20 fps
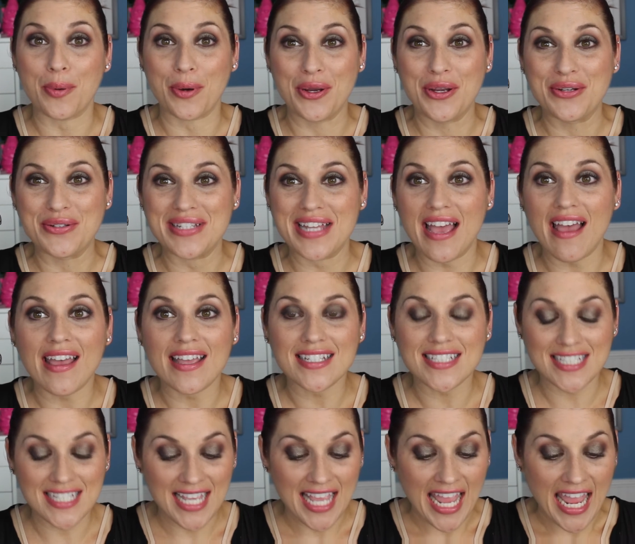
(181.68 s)

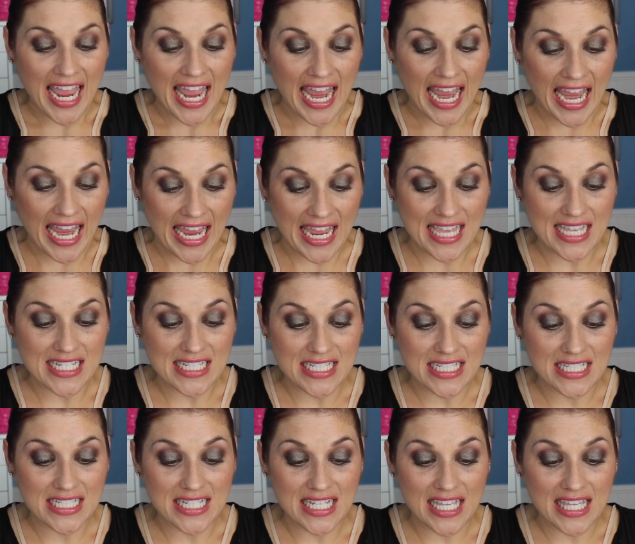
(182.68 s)
Brunette.
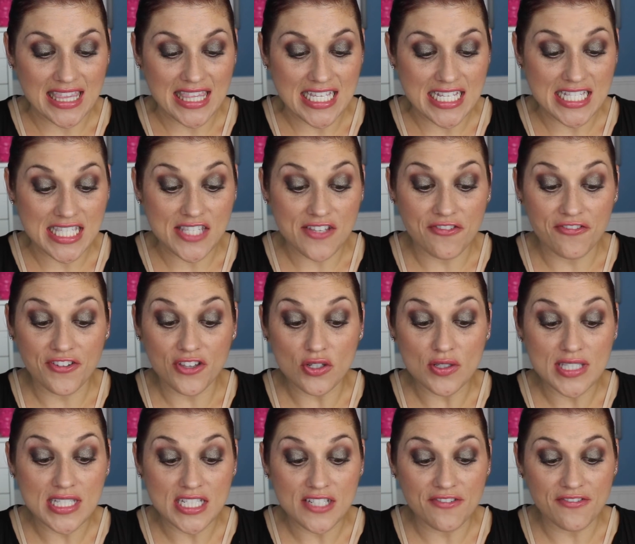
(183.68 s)
And this
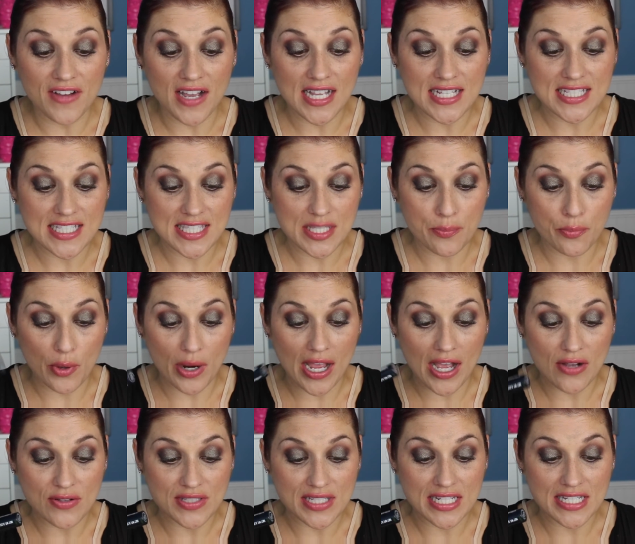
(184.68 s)
fills and defines the
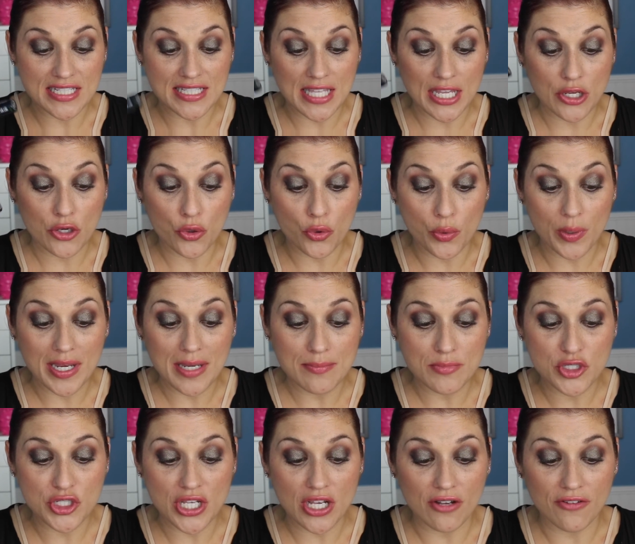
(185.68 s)
brows, and it is a cream
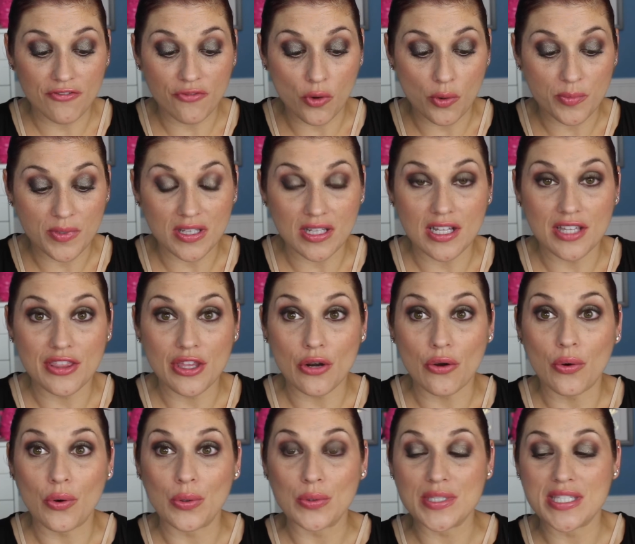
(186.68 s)
gel formula that
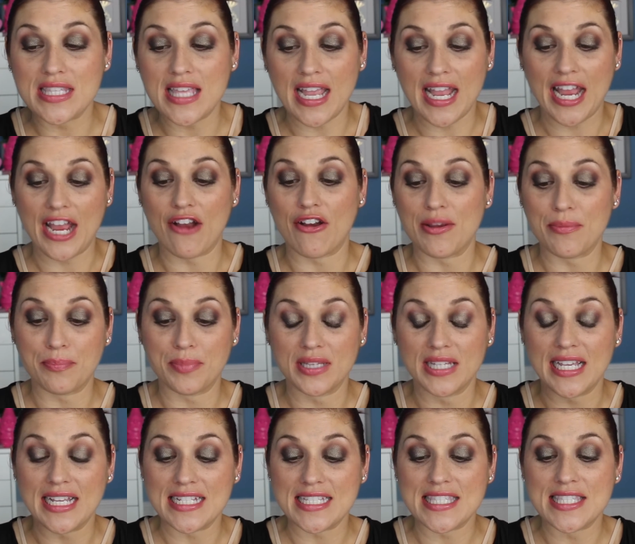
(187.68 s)
holds the hair in
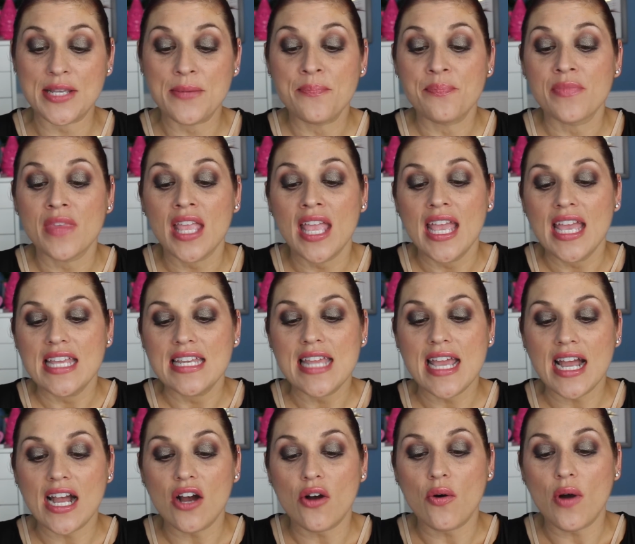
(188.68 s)
place.
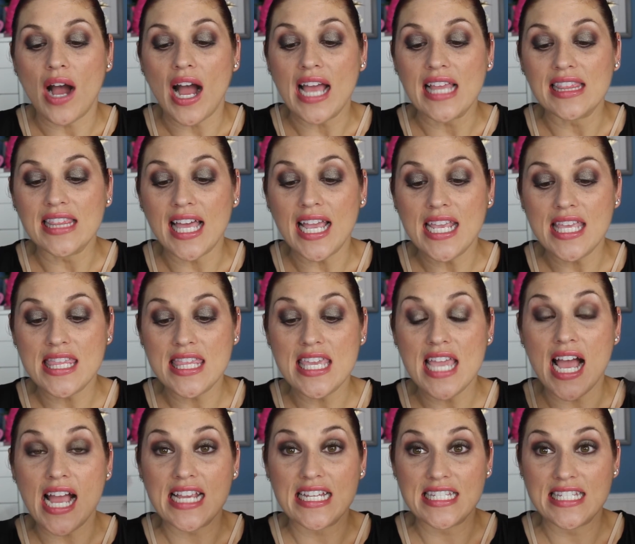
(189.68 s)
Now, I like the
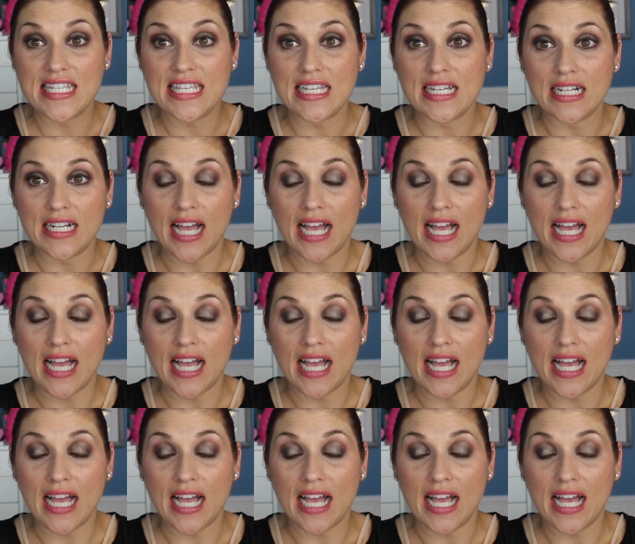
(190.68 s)
idea.